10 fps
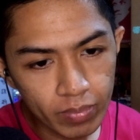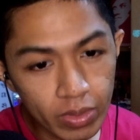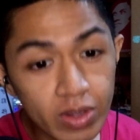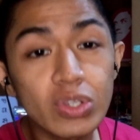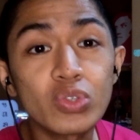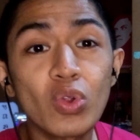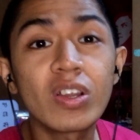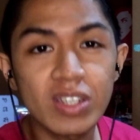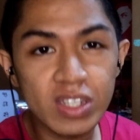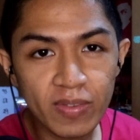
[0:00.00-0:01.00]
there's a
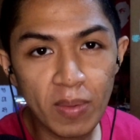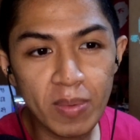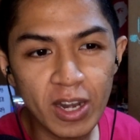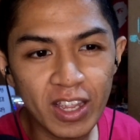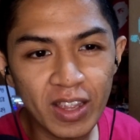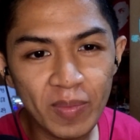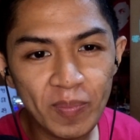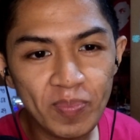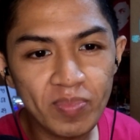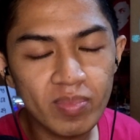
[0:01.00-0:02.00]
strong sense of community
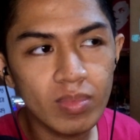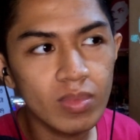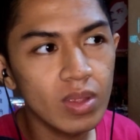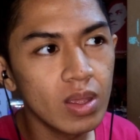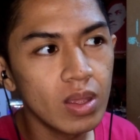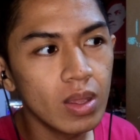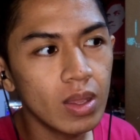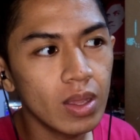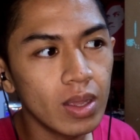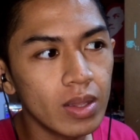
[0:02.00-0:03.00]

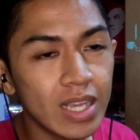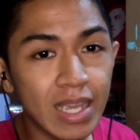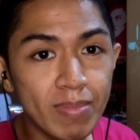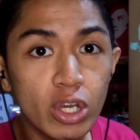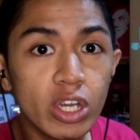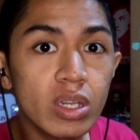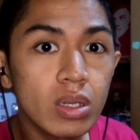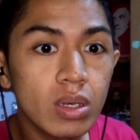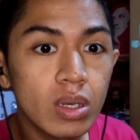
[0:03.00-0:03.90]
that can be good.